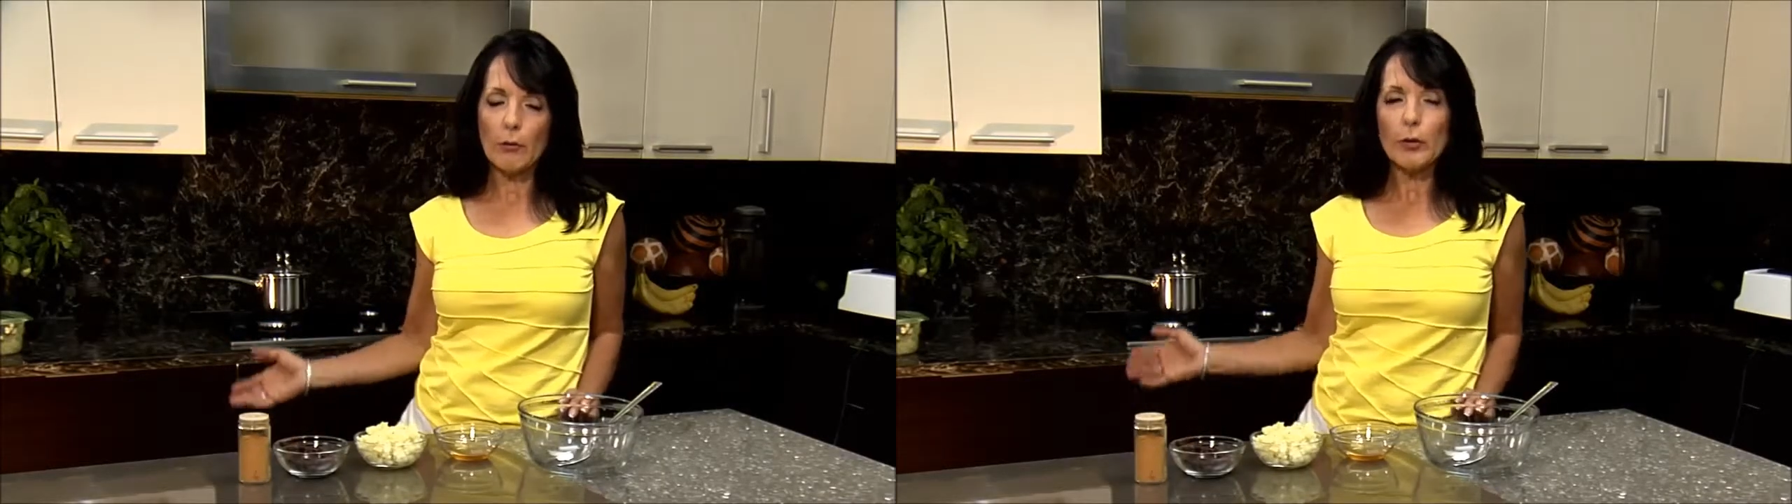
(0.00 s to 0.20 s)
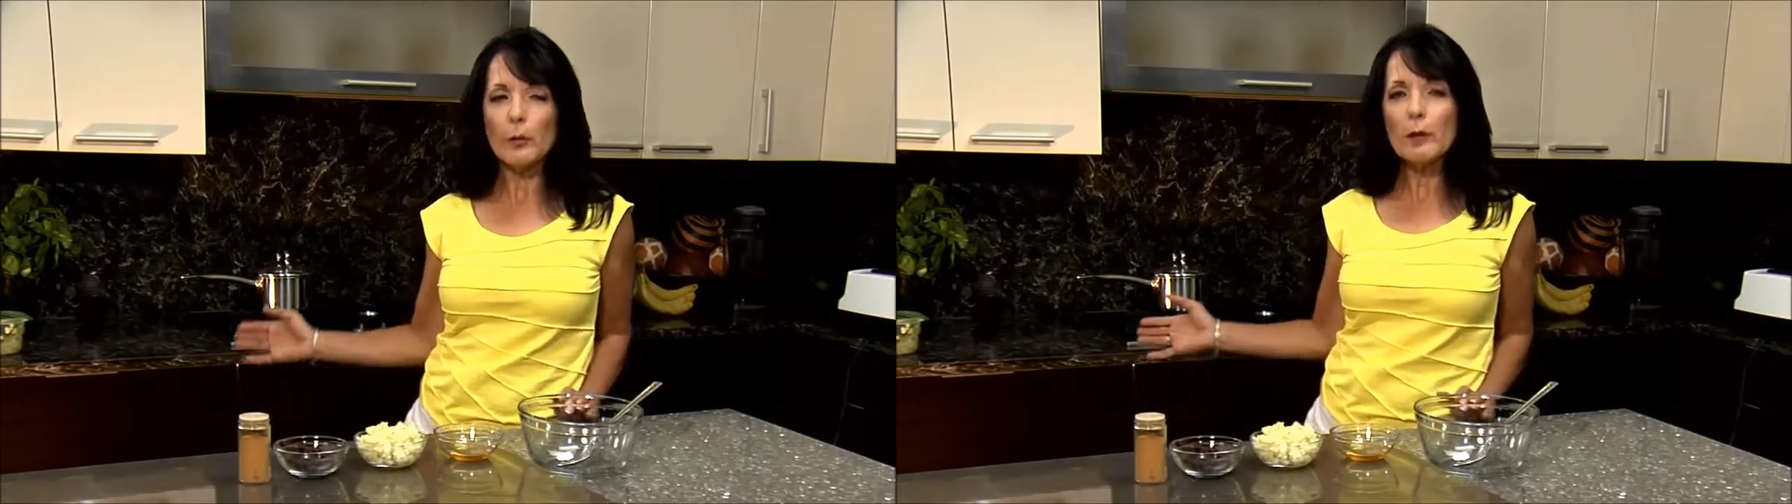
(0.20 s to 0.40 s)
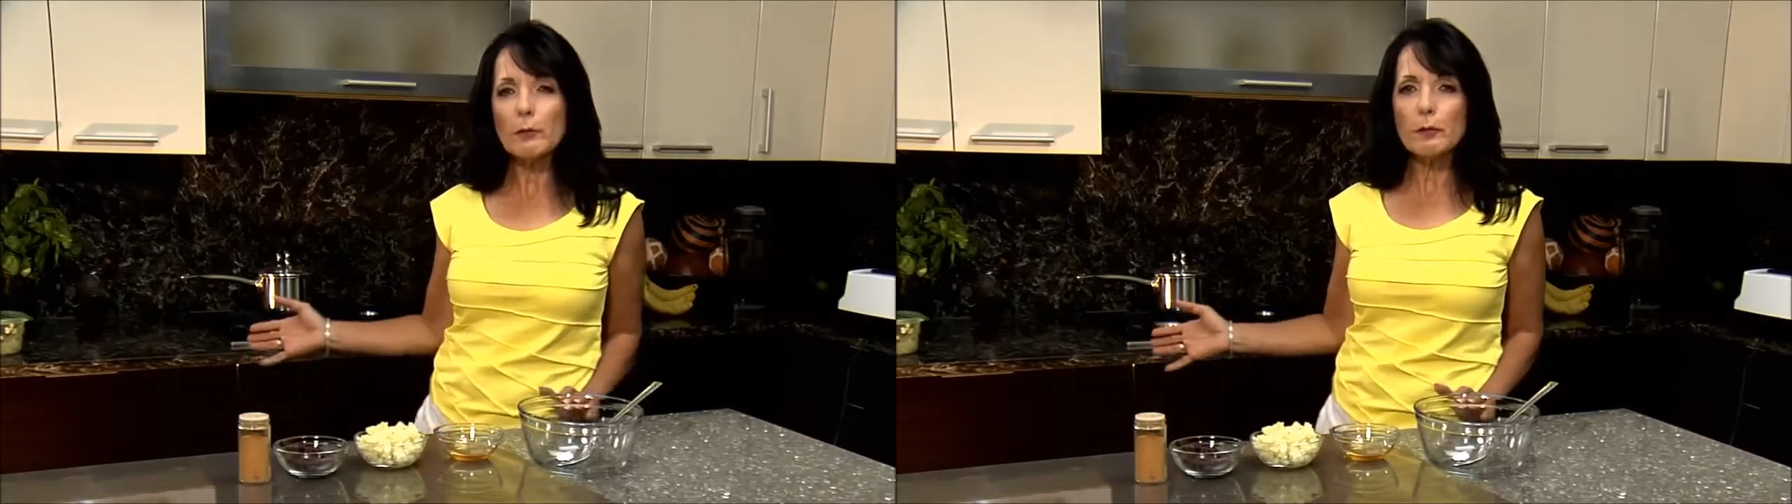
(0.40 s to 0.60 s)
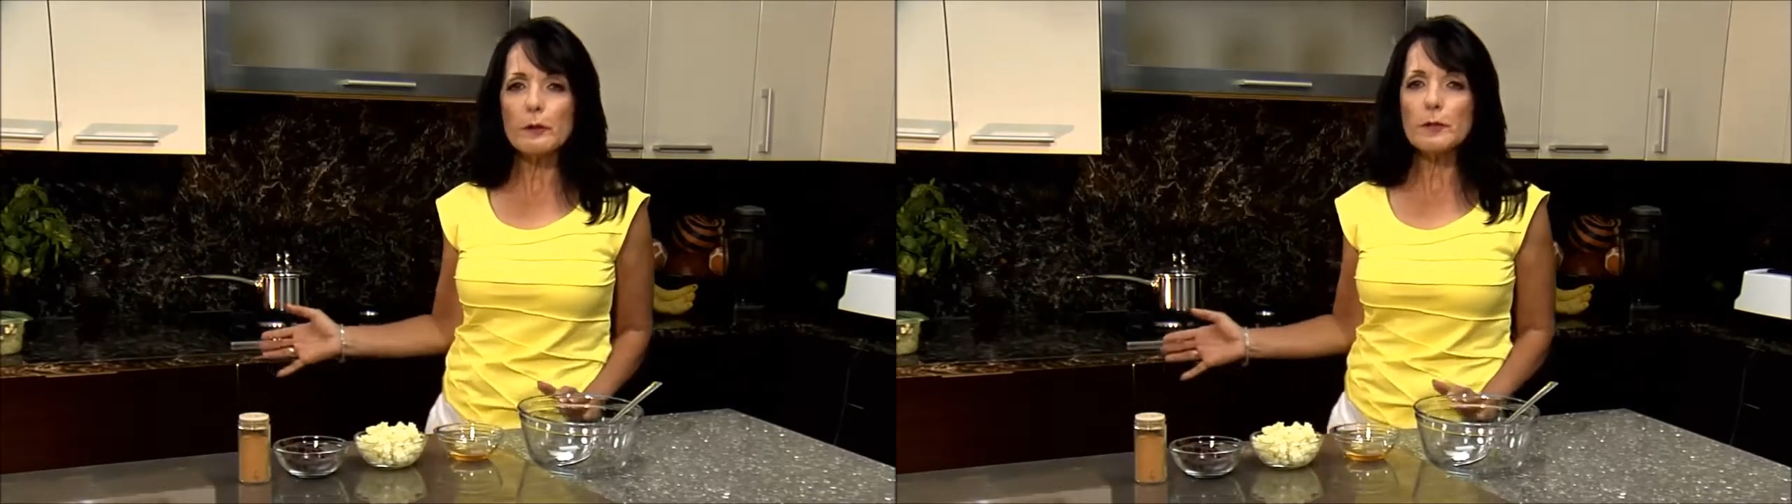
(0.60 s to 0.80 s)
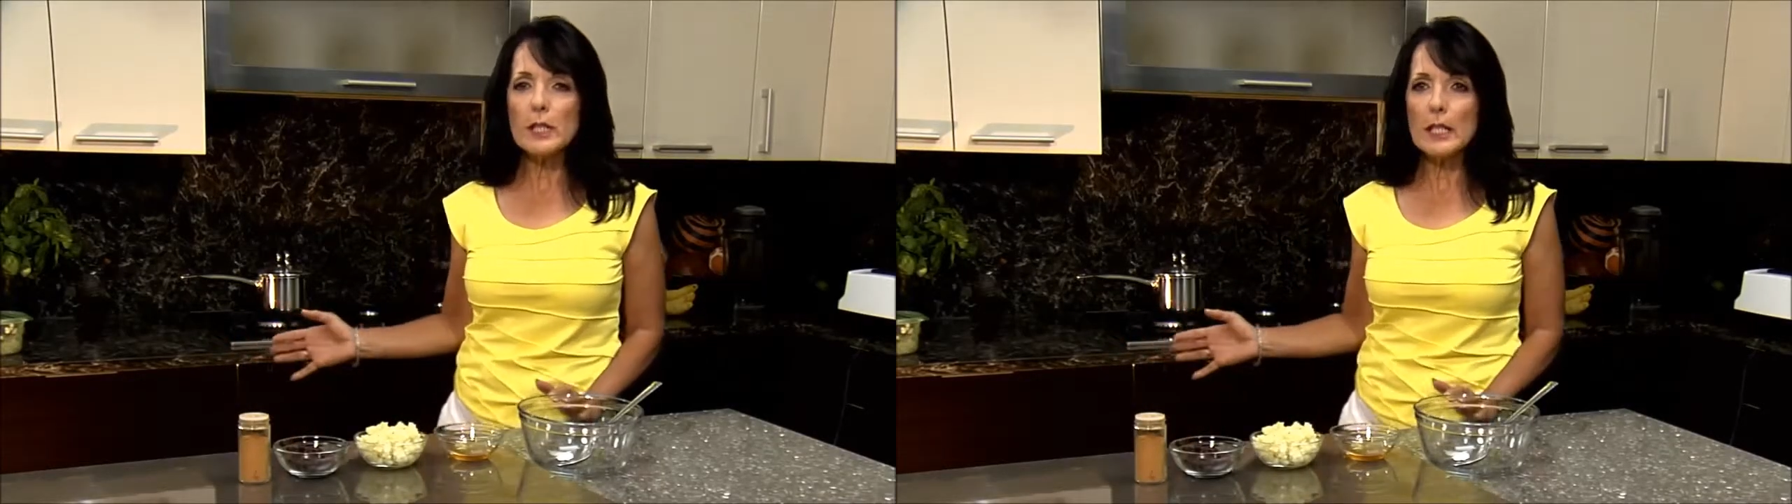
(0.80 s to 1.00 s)
for about
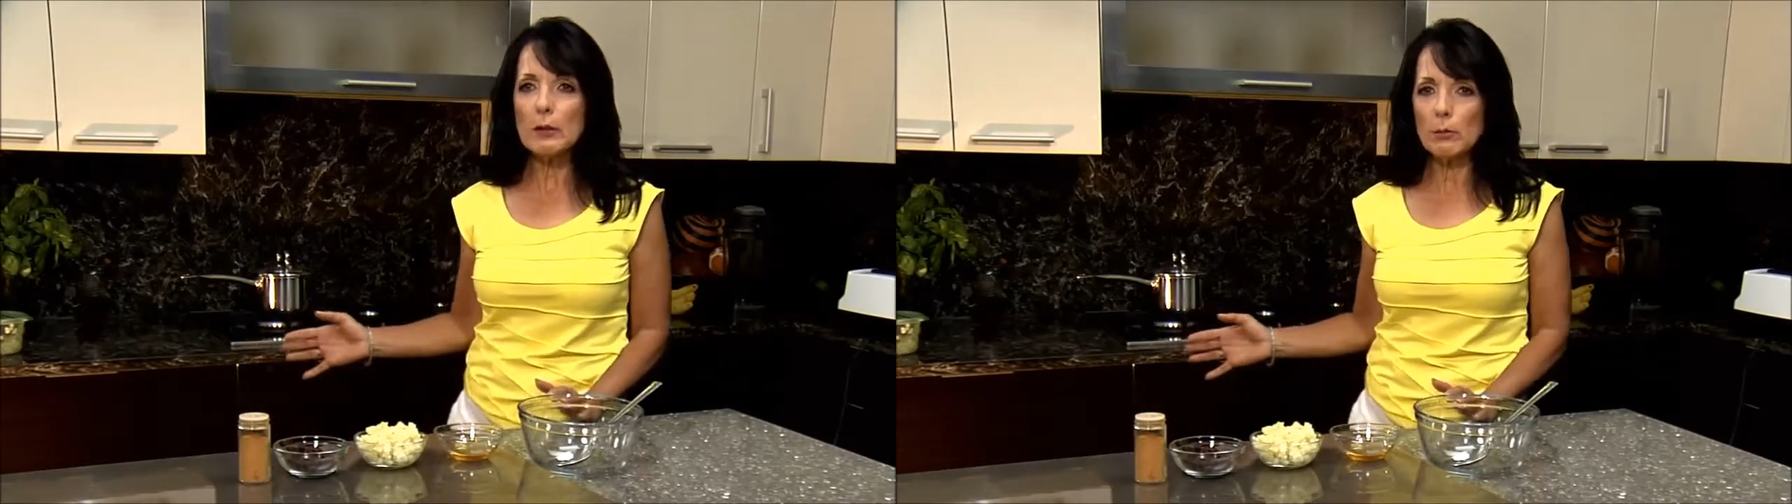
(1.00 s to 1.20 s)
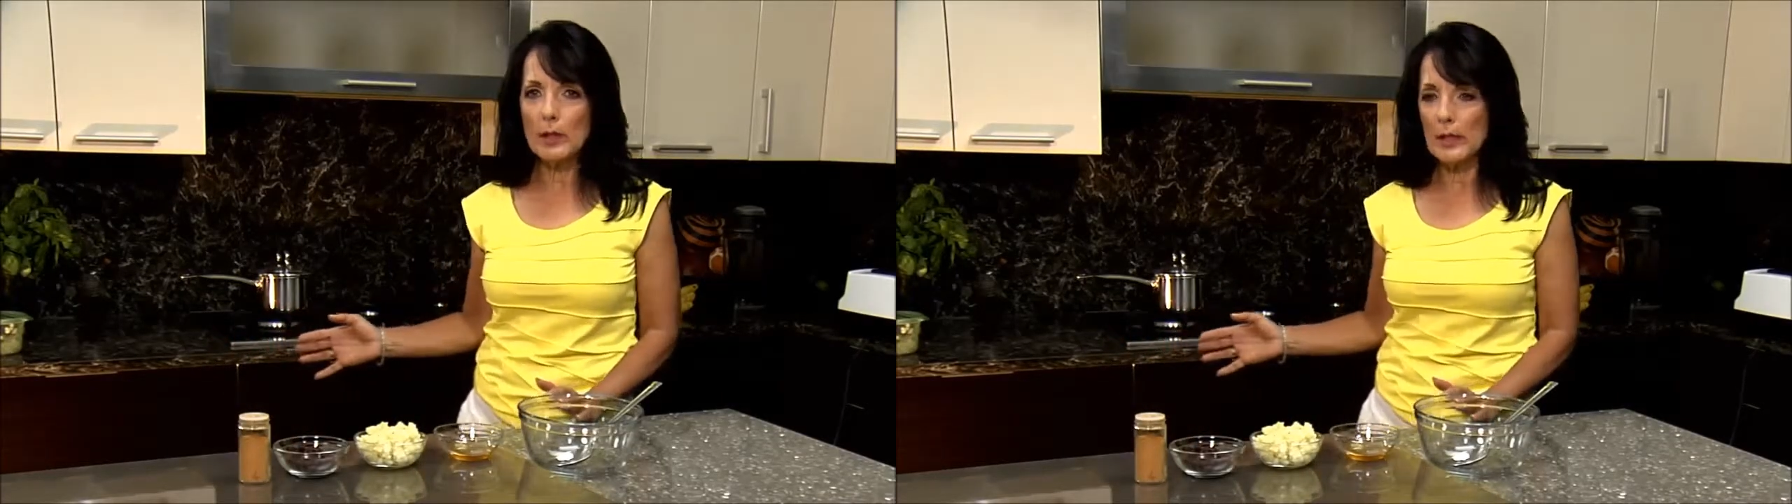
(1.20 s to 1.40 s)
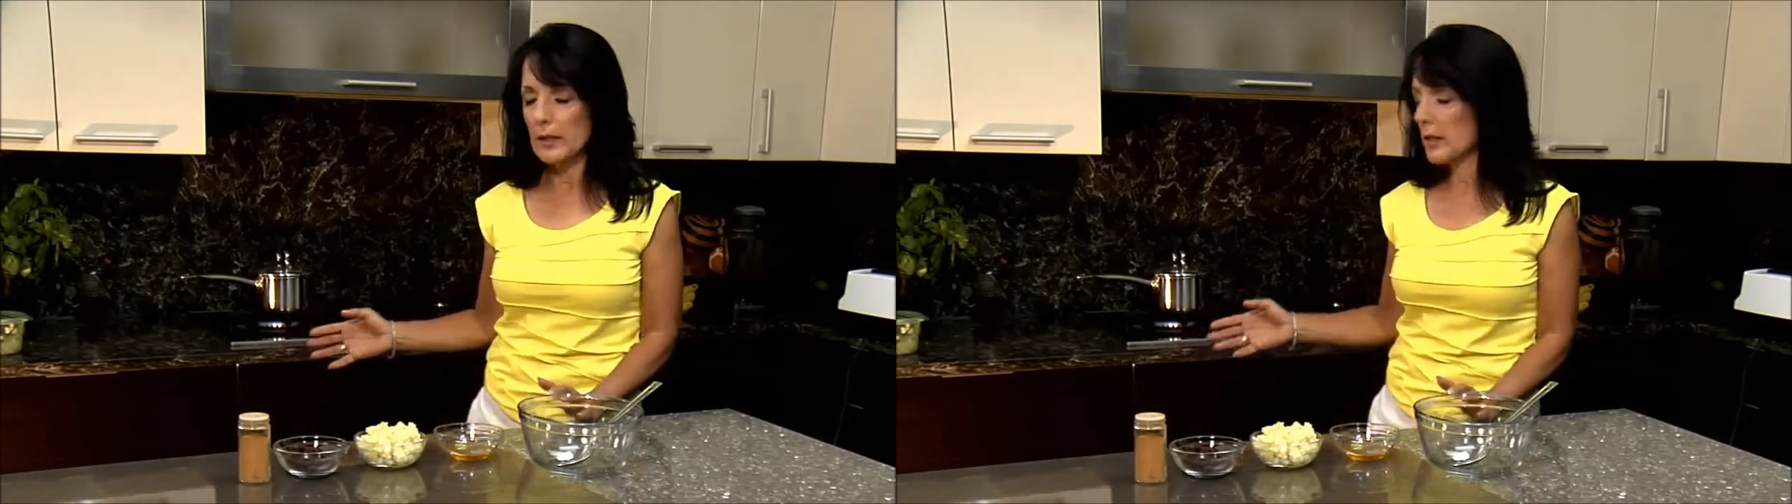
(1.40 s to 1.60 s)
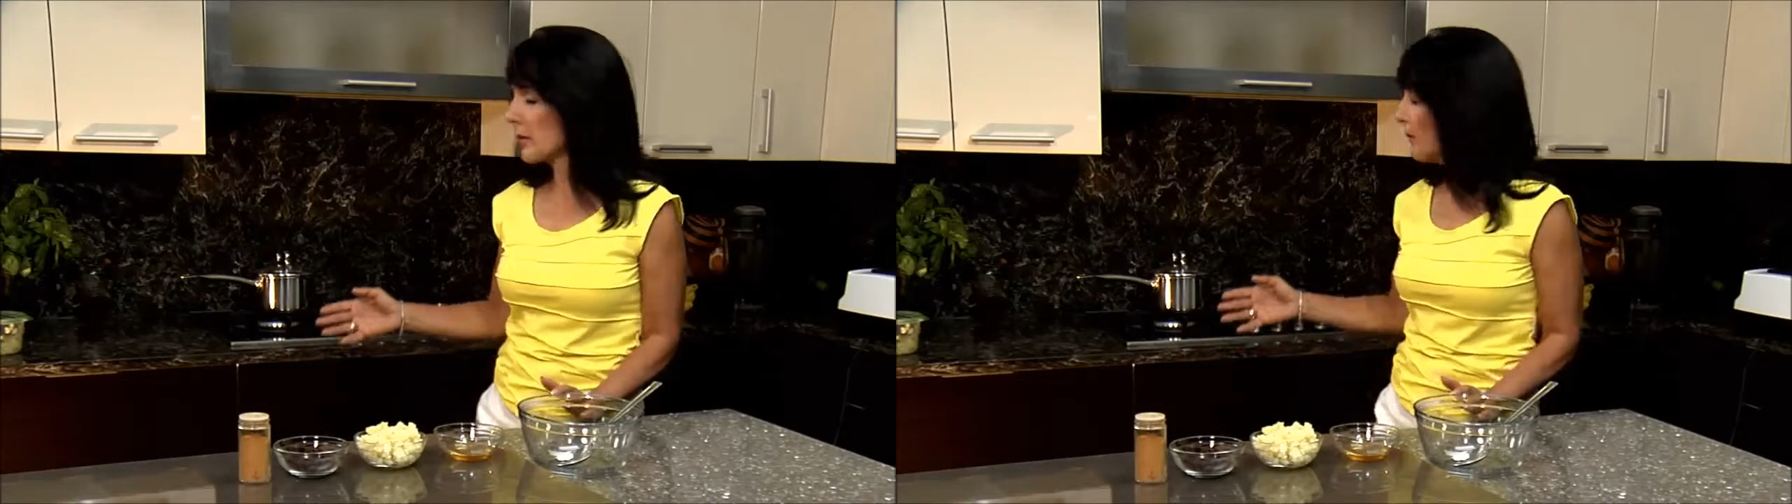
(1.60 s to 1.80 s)
15 minutes.